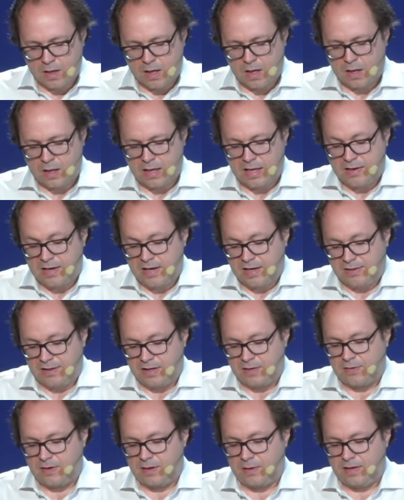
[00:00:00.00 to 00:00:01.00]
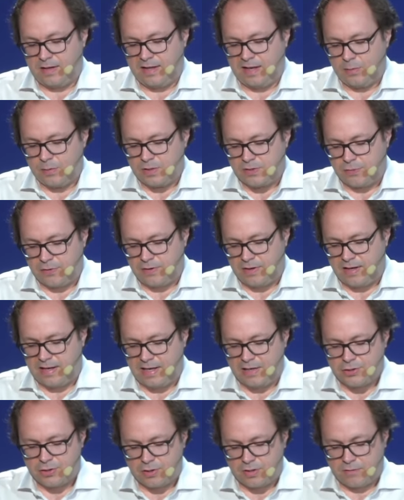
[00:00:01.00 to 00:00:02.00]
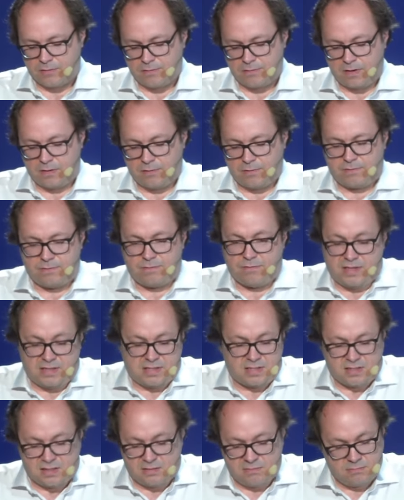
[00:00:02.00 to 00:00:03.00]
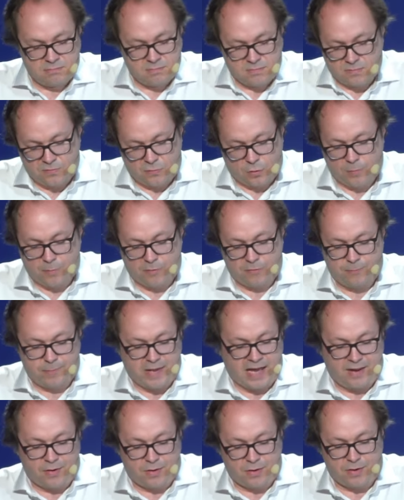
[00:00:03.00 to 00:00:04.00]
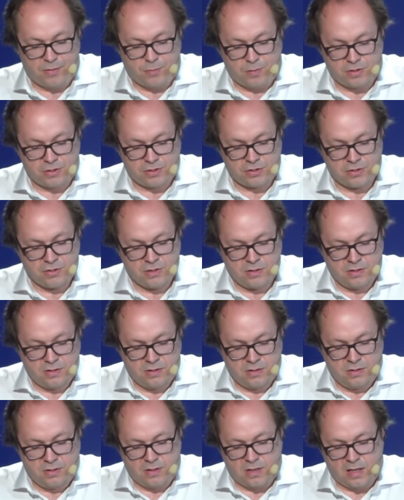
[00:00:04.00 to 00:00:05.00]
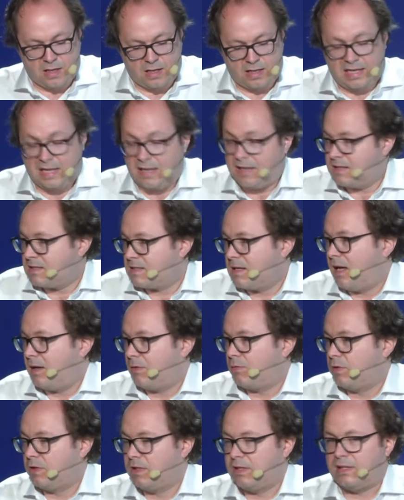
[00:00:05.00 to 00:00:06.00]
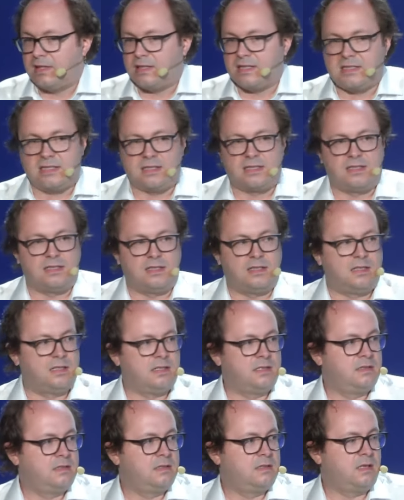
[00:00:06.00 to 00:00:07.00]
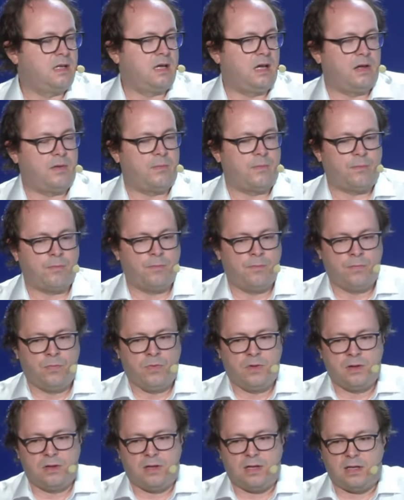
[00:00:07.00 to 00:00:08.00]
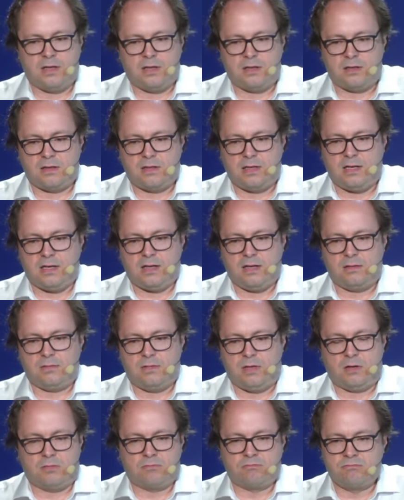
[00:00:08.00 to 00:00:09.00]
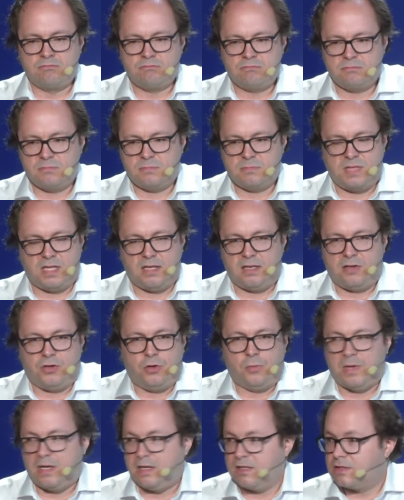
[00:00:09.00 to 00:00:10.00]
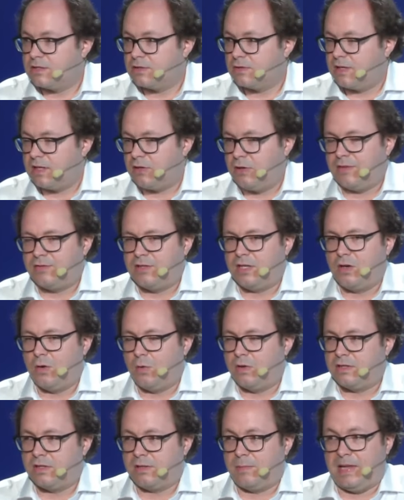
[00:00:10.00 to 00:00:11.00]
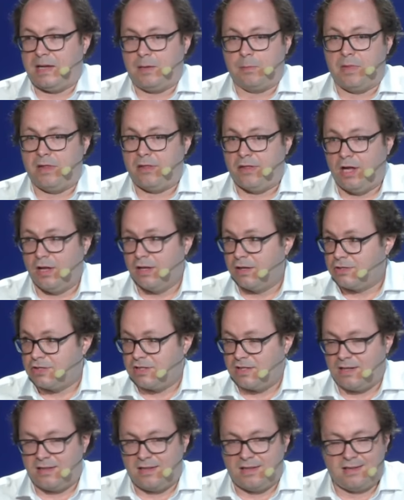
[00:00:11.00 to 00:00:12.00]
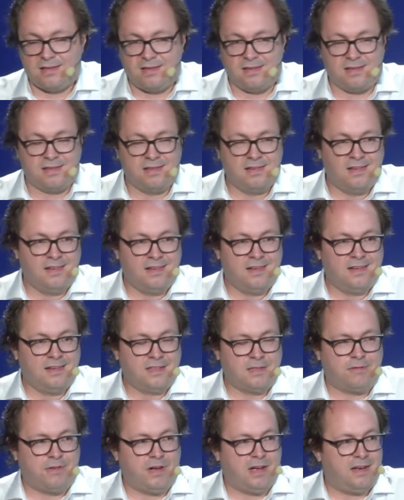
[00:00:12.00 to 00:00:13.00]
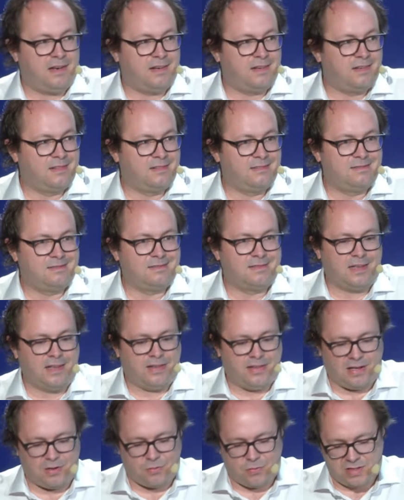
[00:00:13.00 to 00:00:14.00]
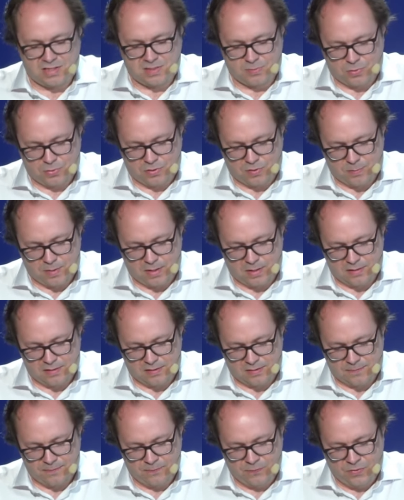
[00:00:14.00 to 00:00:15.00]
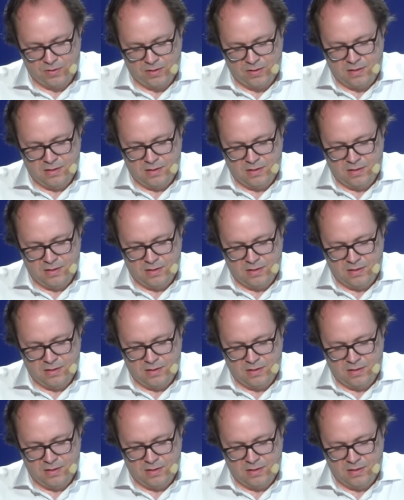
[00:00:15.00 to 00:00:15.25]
And then I think language for the nature of this form of power, which again has not really existed. In human history, you have to go into like mythology, I think, to find, I think, a reasonable comparison.